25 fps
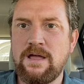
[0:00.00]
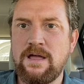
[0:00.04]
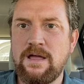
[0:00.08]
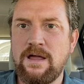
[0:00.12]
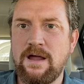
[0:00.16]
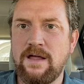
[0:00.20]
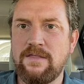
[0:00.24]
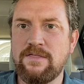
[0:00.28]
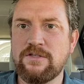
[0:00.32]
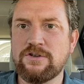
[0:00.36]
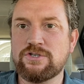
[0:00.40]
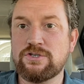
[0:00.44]

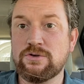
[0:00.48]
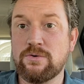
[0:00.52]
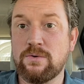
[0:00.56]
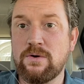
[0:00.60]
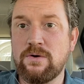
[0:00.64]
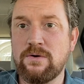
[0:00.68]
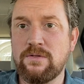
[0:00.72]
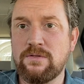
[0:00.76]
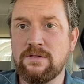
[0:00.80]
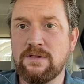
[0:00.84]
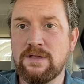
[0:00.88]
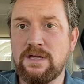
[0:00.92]
And the
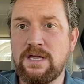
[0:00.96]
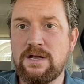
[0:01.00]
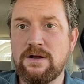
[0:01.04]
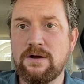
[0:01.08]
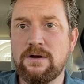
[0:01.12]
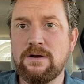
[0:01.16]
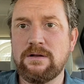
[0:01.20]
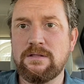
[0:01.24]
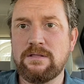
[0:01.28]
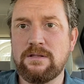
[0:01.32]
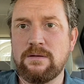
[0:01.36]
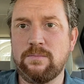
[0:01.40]
shorter the
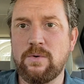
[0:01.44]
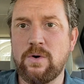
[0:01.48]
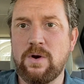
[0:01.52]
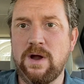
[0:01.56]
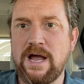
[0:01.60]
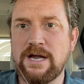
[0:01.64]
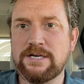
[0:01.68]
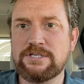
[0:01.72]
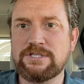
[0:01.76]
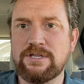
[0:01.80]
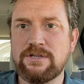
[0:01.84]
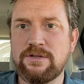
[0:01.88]
leader, the more
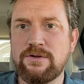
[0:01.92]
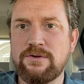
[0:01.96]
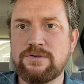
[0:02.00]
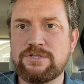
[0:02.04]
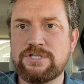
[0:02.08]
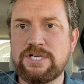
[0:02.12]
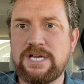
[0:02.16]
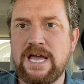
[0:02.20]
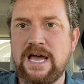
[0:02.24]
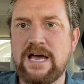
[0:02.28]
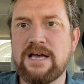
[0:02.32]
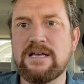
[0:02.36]
action the
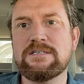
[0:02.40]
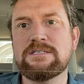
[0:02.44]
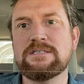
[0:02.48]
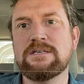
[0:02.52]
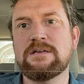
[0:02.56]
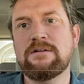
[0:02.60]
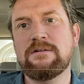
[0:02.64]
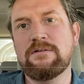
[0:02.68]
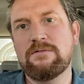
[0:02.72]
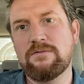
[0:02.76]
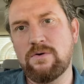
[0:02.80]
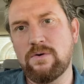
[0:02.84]
hoochie has.
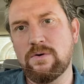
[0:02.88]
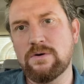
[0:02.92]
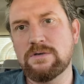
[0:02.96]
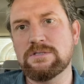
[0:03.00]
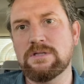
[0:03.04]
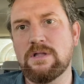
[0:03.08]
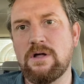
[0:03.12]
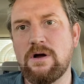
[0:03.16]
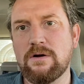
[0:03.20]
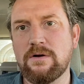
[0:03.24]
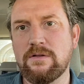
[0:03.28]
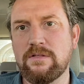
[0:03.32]
Of course,
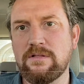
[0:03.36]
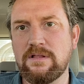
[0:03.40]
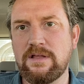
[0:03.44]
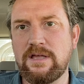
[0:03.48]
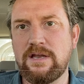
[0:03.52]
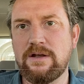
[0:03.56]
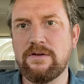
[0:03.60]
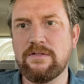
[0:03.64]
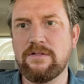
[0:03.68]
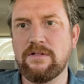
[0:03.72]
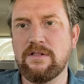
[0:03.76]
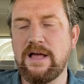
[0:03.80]
longer the
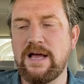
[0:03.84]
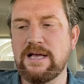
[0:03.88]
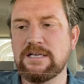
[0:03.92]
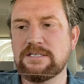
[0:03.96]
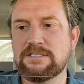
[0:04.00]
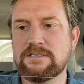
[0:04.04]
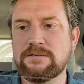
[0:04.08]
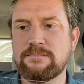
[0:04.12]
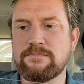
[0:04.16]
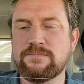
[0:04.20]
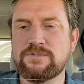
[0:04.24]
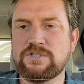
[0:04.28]
leader, the
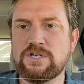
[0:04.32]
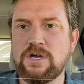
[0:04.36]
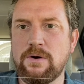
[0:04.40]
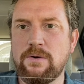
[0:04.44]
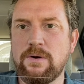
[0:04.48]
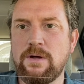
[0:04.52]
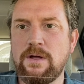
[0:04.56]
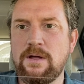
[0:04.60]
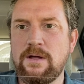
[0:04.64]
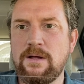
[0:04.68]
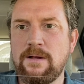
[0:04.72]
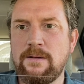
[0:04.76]
less. So
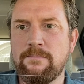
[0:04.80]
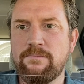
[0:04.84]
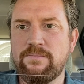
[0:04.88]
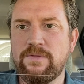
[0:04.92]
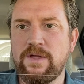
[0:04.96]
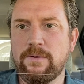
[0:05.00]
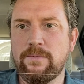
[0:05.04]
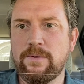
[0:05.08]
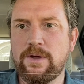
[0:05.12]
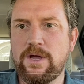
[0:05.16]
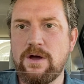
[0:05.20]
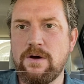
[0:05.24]

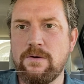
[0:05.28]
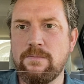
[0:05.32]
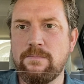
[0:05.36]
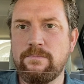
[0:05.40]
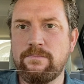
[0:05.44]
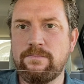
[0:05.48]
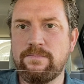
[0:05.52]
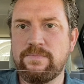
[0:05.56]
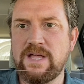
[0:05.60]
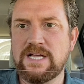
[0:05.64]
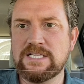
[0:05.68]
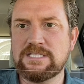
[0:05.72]
there we go.
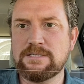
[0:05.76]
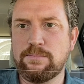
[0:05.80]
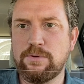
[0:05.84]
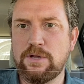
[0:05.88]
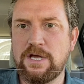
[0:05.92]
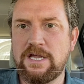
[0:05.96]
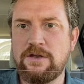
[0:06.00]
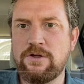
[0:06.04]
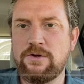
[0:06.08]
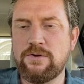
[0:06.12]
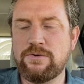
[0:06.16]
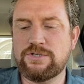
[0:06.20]
That's a
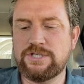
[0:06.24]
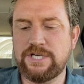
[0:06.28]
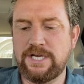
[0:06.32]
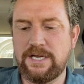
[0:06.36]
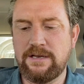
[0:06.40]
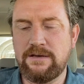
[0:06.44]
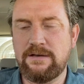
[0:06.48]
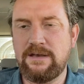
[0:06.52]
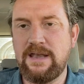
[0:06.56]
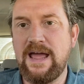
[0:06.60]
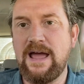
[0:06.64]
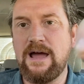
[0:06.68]
plain hoochie.
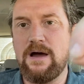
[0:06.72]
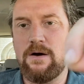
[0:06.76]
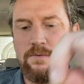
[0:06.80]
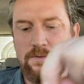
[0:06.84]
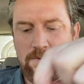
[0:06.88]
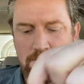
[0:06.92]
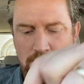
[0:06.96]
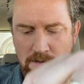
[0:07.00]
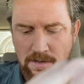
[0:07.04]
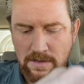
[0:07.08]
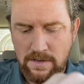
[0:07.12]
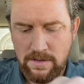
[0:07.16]
Now,
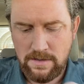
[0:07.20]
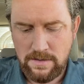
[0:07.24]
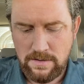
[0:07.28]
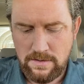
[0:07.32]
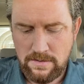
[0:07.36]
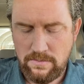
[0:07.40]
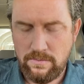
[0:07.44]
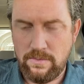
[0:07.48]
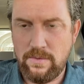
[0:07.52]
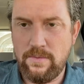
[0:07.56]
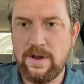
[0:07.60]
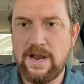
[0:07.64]

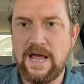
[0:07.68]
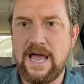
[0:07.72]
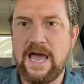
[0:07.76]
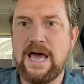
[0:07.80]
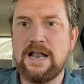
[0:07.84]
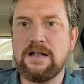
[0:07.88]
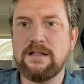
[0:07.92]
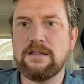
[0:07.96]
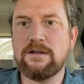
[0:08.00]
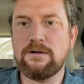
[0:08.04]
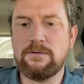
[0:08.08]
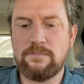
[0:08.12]
we wanna
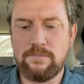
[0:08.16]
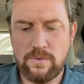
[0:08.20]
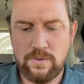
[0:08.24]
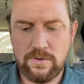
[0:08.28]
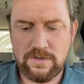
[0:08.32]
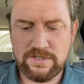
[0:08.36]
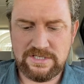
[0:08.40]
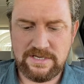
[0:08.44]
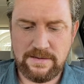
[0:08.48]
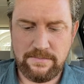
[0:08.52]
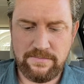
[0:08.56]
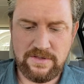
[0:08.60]
add a little
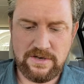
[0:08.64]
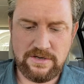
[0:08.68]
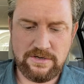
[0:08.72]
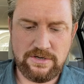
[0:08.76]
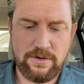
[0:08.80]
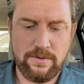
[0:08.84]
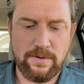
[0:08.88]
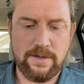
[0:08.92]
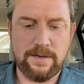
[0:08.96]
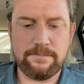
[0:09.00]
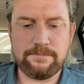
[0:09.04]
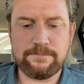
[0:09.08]
more something
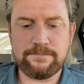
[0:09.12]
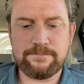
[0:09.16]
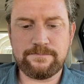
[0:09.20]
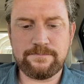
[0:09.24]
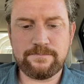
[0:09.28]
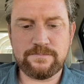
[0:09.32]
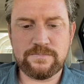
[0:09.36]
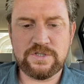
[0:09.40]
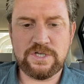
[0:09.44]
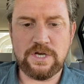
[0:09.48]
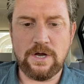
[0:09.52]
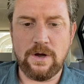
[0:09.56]
to it.
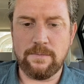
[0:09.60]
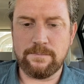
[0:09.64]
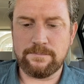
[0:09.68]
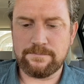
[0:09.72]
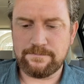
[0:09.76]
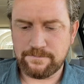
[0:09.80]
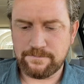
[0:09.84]
So